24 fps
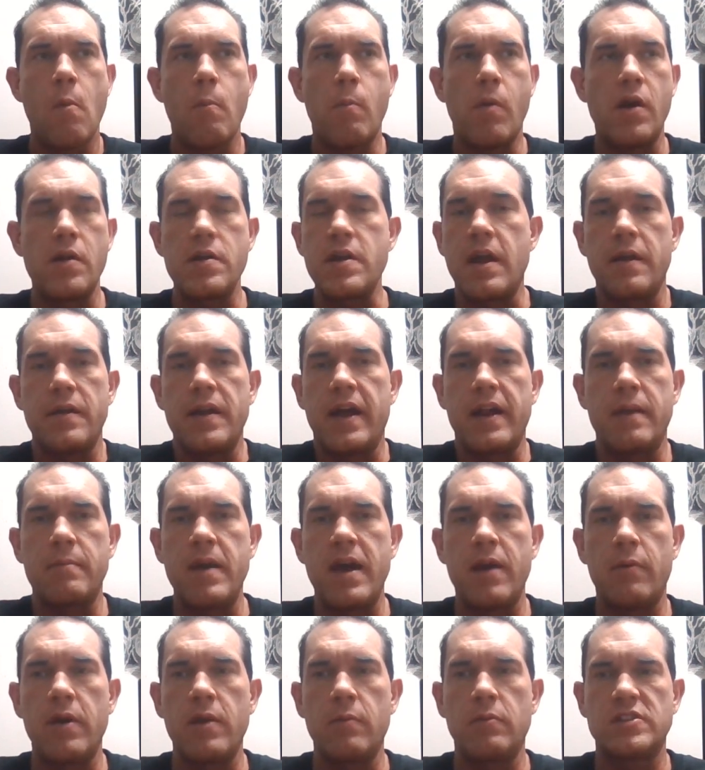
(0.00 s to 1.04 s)
But yeah, not in a
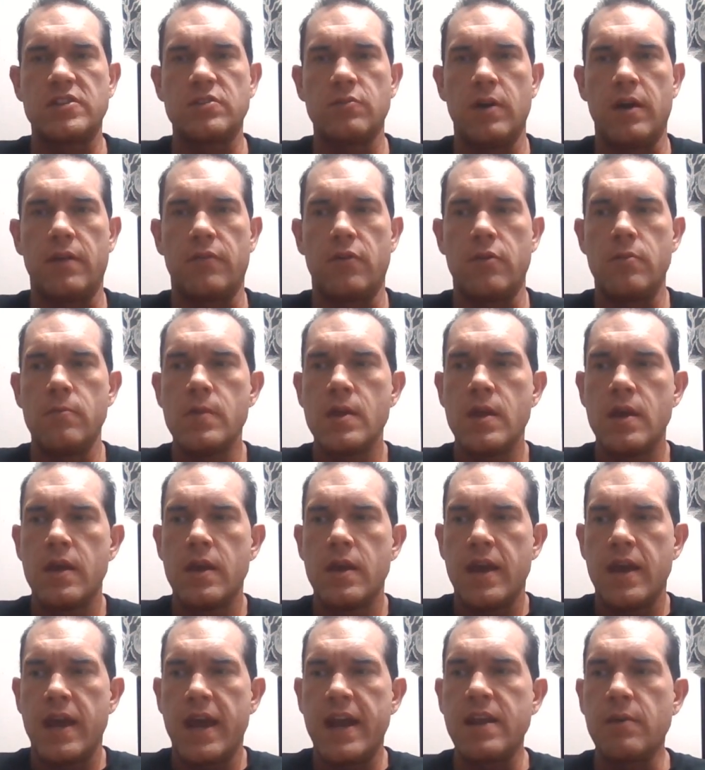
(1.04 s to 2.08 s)
bad way whatsoever.
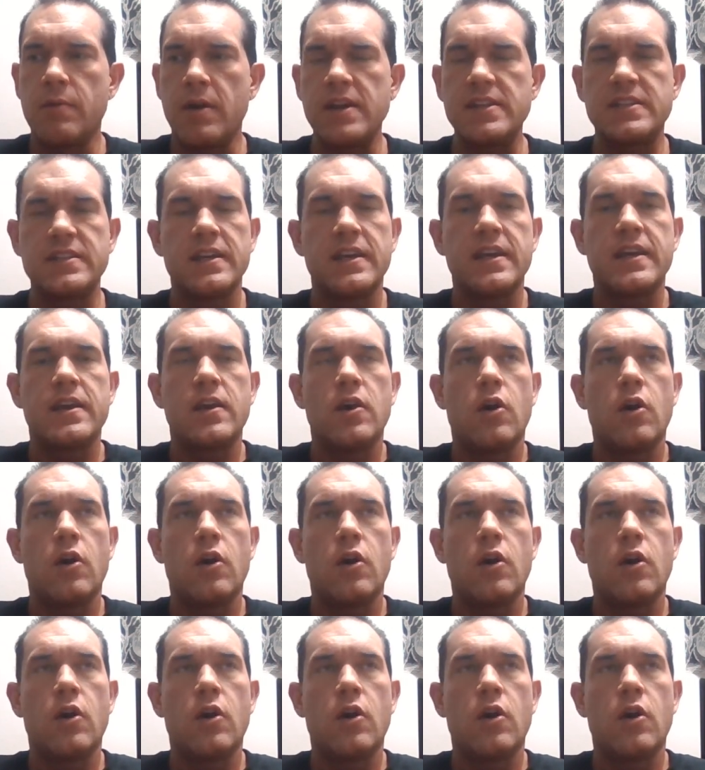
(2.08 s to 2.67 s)
Anyways,